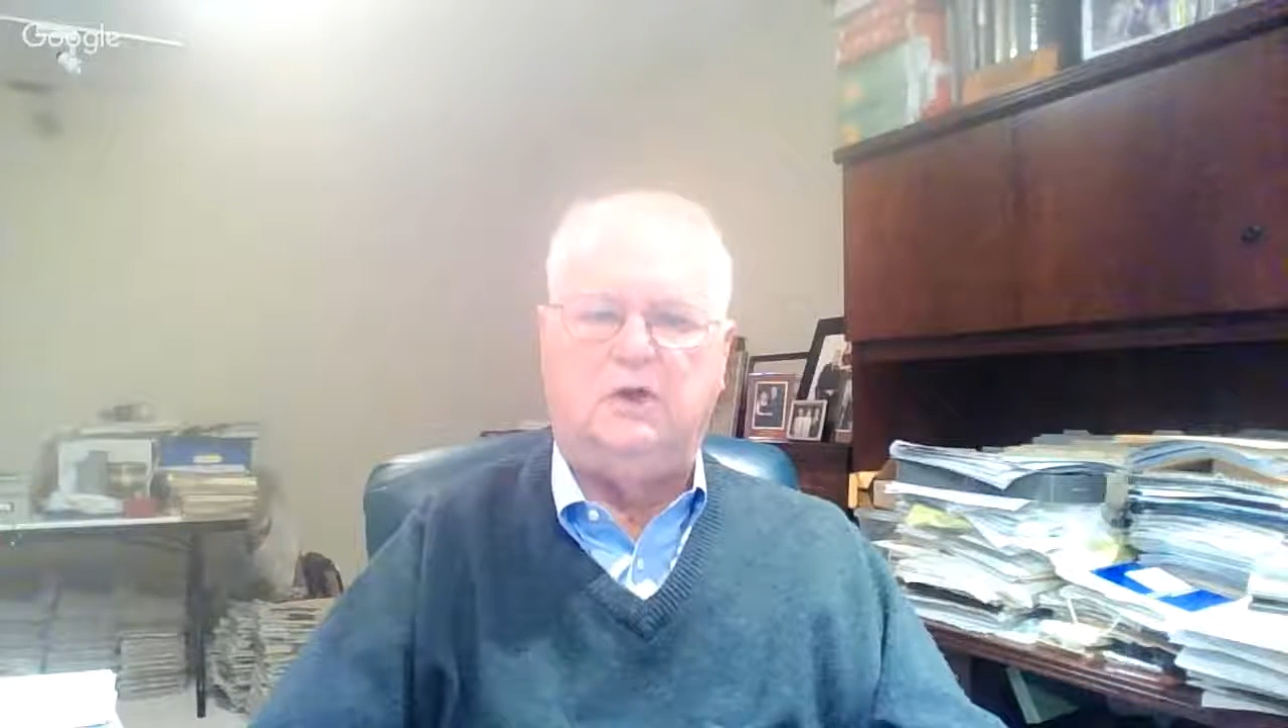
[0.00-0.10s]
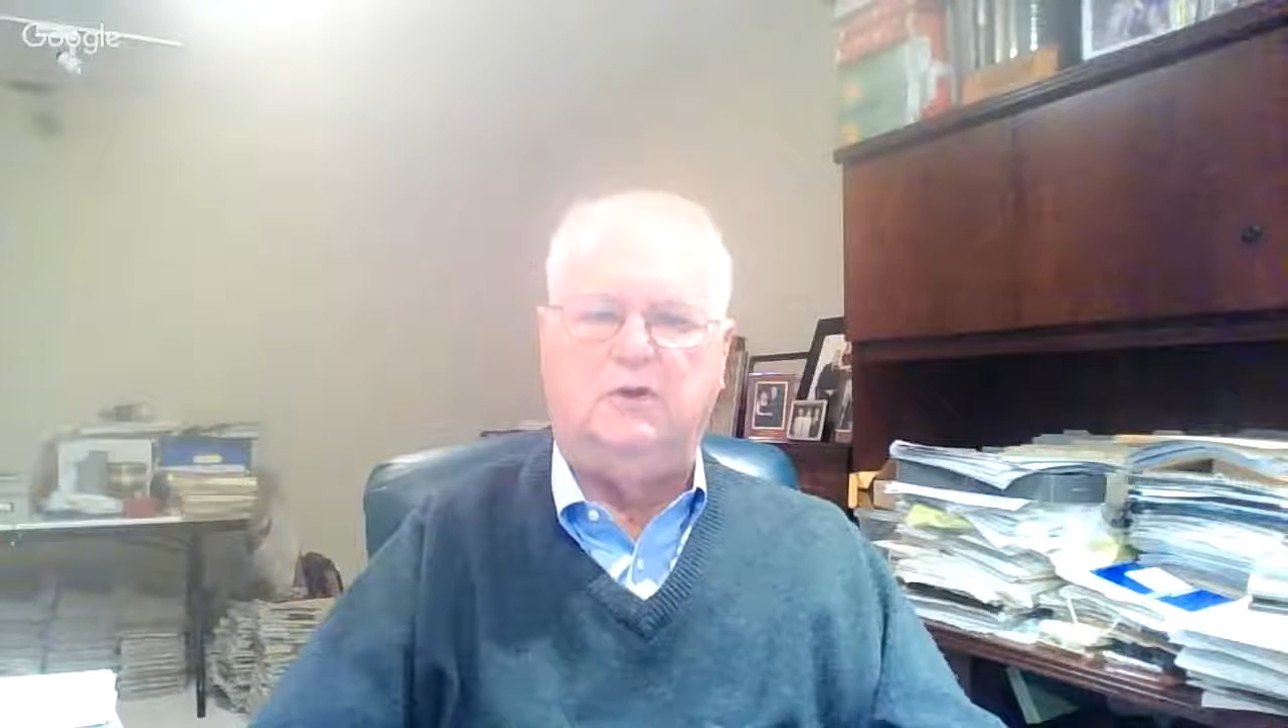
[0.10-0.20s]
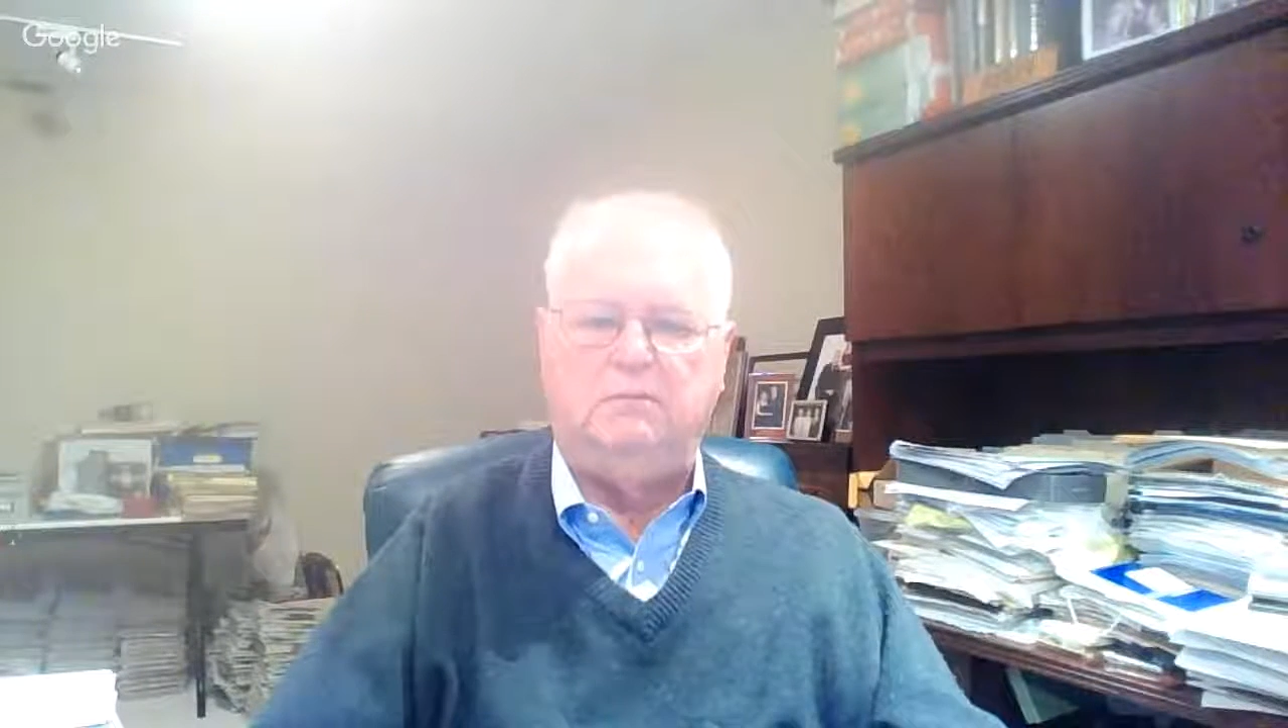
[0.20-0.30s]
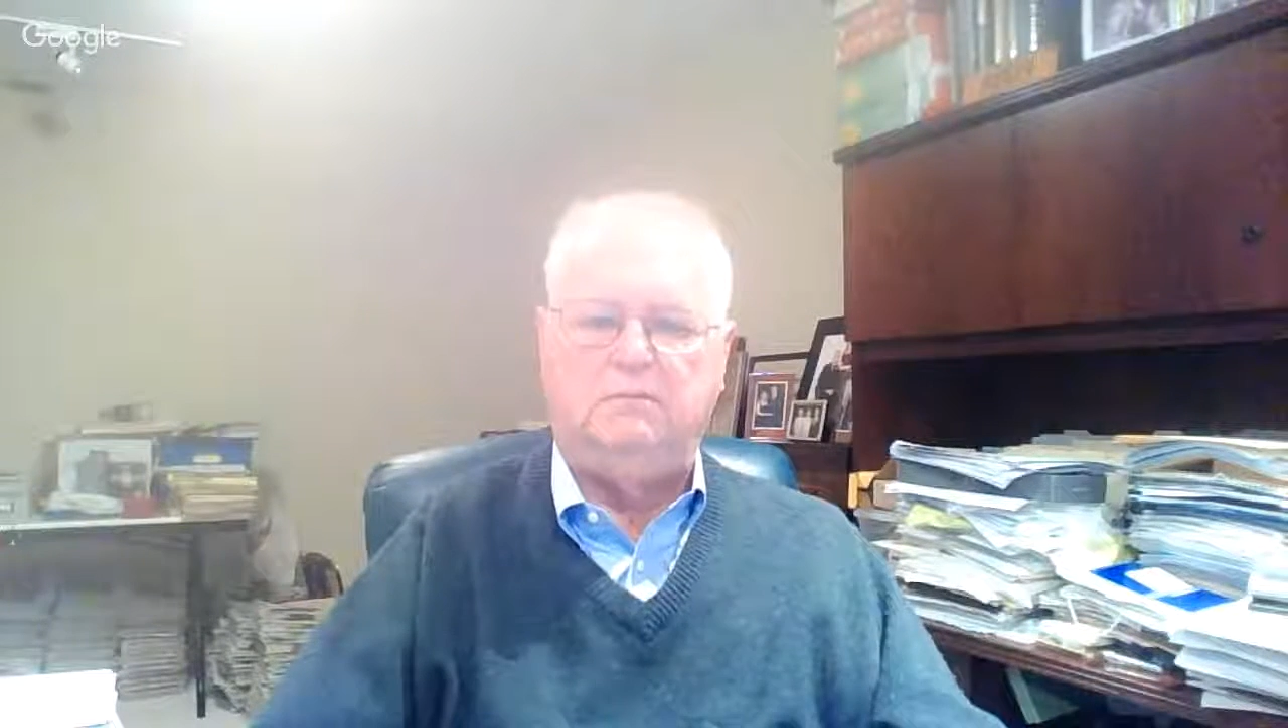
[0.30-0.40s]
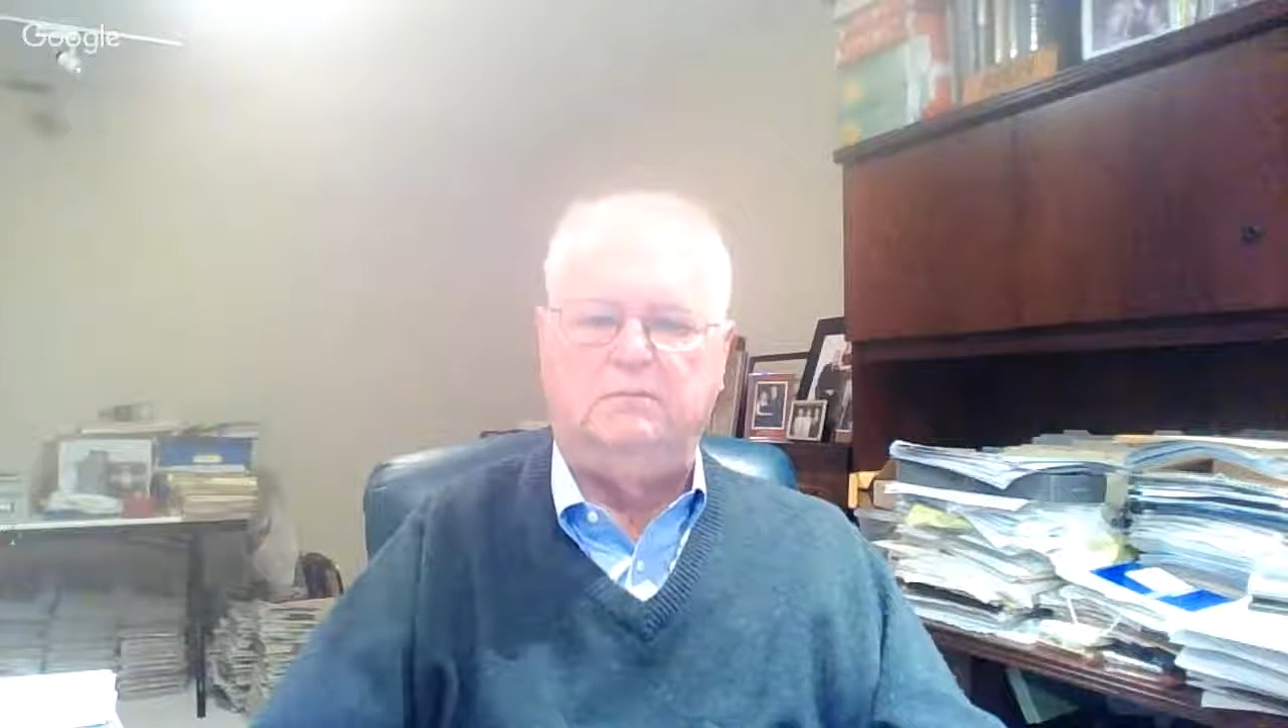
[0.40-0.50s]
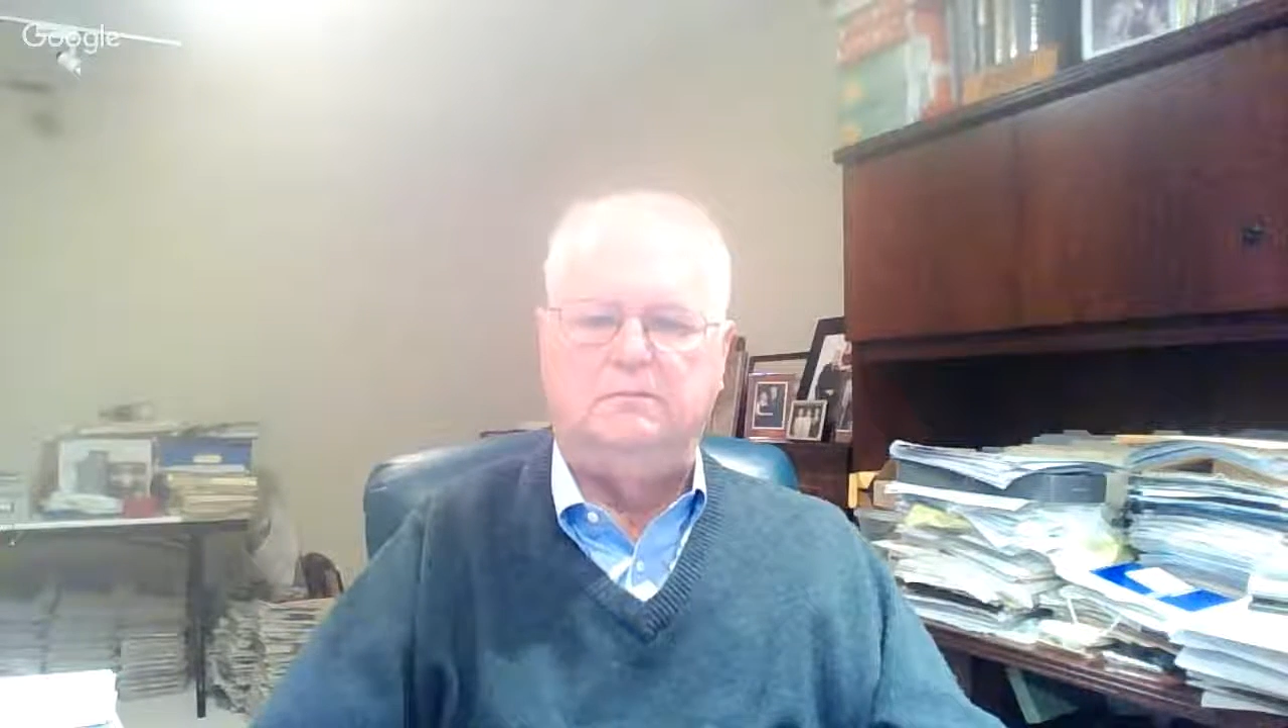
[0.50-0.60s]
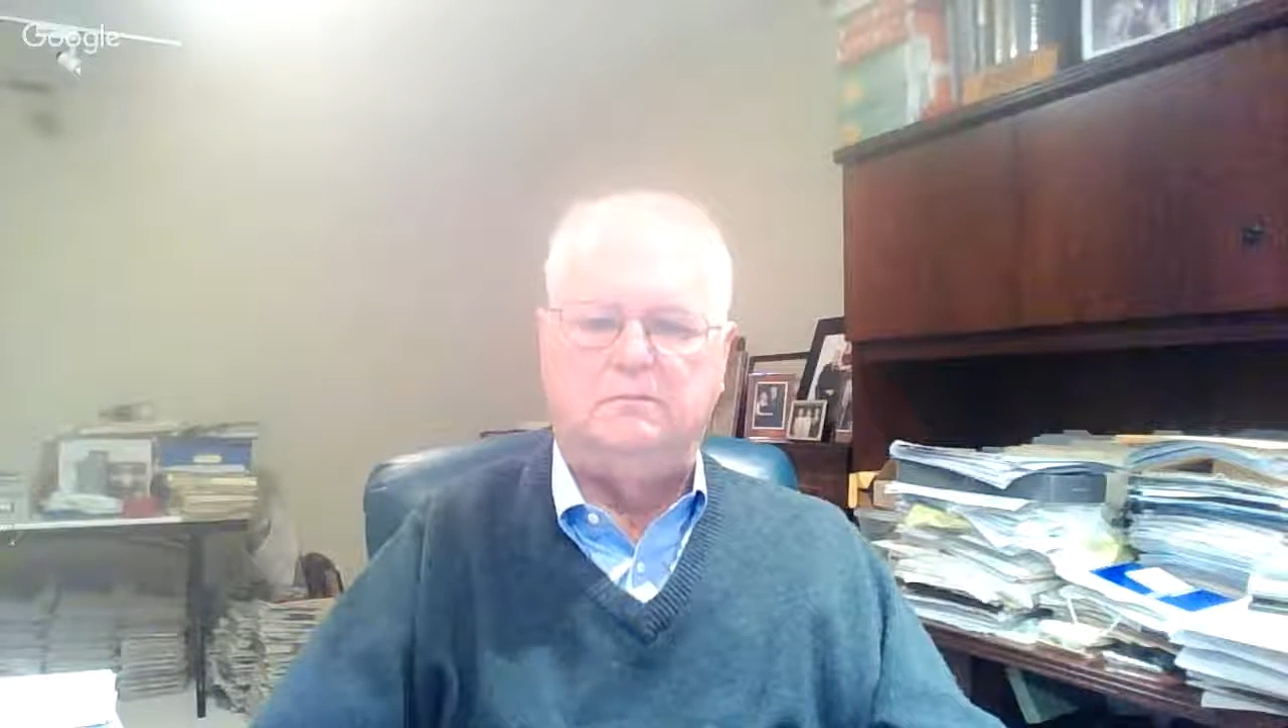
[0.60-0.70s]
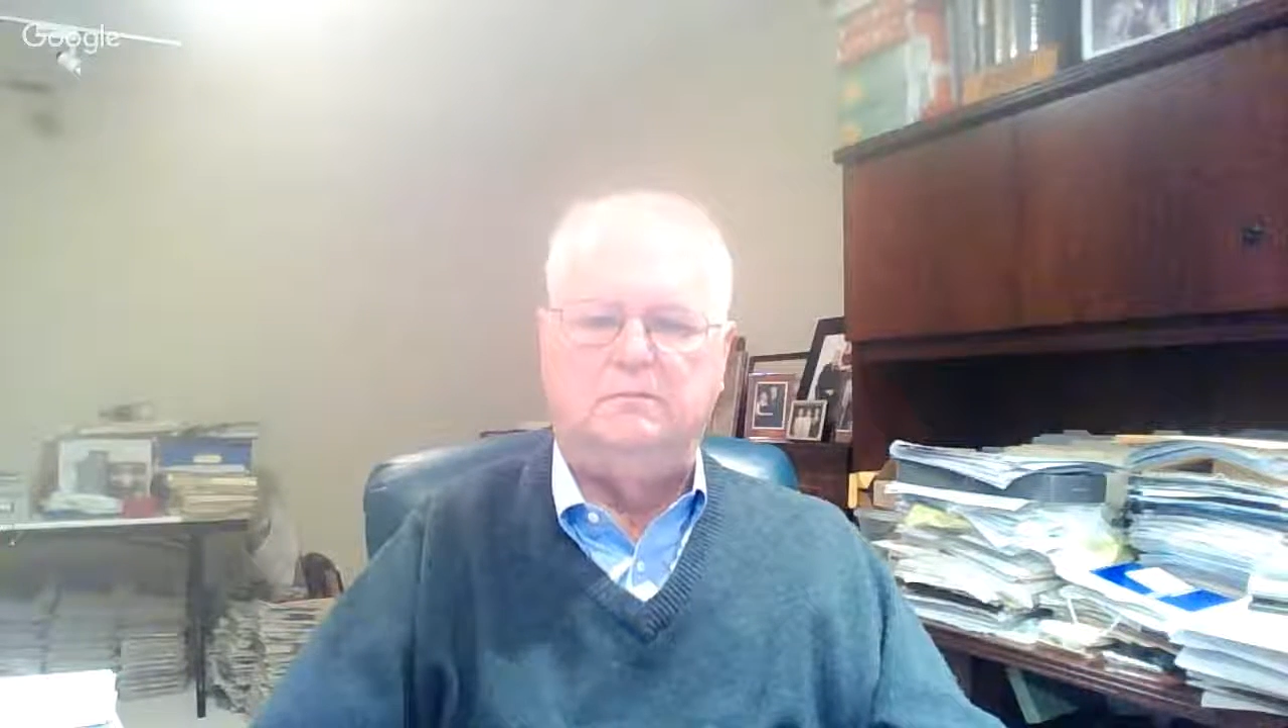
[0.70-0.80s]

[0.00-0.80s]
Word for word: that's a lot.